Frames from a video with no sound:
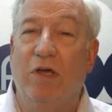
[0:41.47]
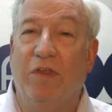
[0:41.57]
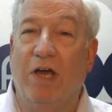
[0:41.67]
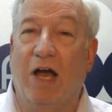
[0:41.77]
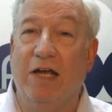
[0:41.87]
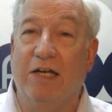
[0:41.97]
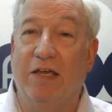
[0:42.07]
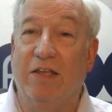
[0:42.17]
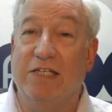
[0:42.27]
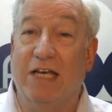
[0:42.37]
the
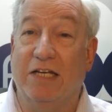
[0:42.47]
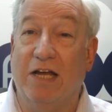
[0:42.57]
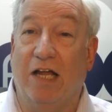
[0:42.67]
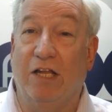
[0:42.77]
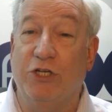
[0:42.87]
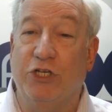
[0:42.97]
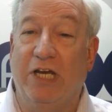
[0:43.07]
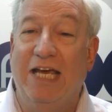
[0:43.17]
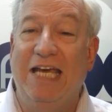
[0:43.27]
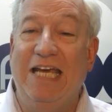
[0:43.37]
idea that
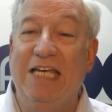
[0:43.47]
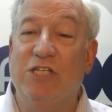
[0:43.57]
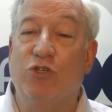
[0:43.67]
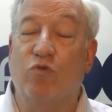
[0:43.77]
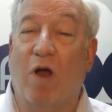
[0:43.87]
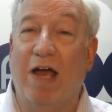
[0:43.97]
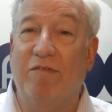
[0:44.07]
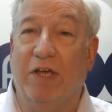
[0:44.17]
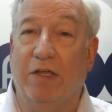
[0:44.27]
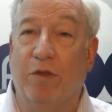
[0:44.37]
technology is
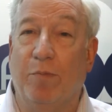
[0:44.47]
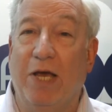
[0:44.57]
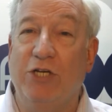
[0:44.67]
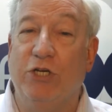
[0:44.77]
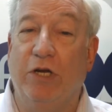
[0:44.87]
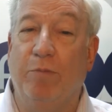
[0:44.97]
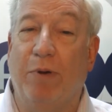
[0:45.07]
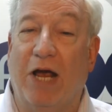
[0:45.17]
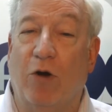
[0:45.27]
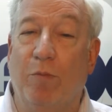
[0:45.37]
driving the patient
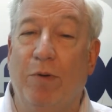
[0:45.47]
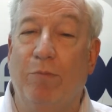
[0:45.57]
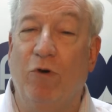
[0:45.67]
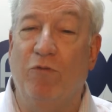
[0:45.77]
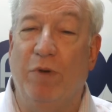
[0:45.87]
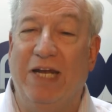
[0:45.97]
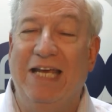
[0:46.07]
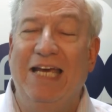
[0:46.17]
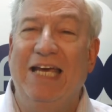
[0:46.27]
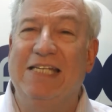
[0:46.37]
empowerment movement.
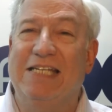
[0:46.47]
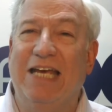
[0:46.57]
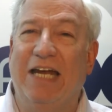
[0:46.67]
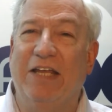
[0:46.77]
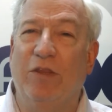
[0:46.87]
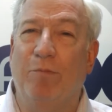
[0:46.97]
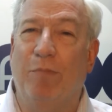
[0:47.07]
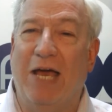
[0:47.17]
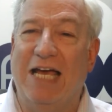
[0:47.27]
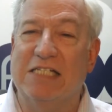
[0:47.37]
It's getting them
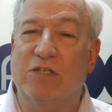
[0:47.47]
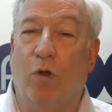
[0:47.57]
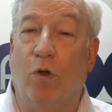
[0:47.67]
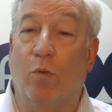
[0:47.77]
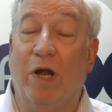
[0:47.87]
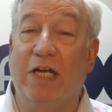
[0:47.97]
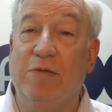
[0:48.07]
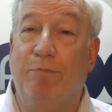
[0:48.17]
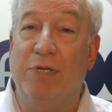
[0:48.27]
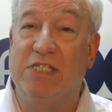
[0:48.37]
past
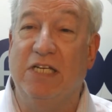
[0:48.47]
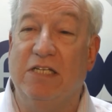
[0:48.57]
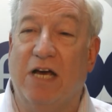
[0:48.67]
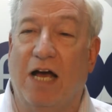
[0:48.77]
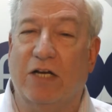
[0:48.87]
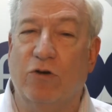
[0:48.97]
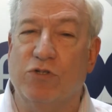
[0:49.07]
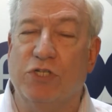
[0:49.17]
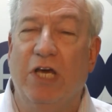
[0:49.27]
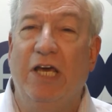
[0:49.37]
already busy
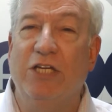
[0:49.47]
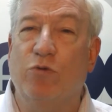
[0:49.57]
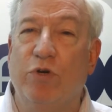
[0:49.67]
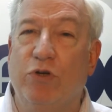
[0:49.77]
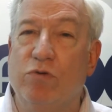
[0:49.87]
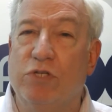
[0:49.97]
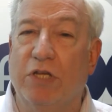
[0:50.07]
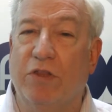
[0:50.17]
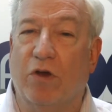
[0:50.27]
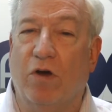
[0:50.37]
doctors. It's
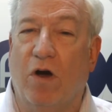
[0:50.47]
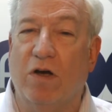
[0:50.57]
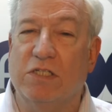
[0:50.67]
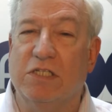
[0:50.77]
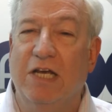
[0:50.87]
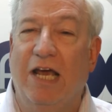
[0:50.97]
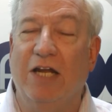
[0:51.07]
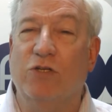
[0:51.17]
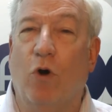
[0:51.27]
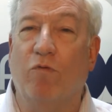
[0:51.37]
reducing their costs, and
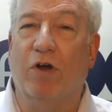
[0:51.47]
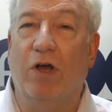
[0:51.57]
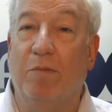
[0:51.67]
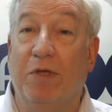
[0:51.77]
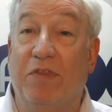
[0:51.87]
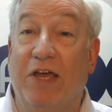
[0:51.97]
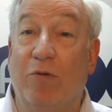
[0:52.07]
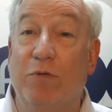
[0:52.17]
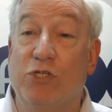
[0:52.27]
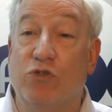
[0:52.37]
it's overcoming
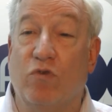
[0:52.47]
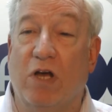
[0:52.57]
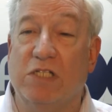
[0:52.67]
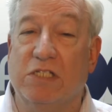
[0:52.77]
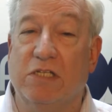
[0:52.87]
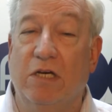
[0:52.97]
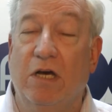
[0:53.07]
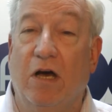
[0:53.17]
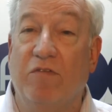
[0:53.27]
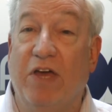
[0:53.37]
their mistrust
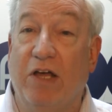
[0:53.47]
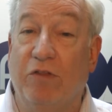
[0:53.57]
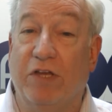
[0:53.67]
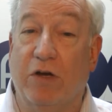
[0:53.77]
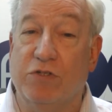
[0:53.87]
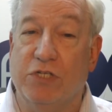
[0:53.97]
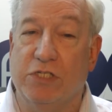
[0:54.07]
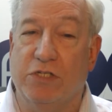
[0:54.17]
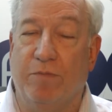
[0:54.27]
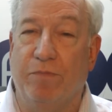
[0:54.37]
of the healthcare
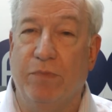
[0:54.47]
system.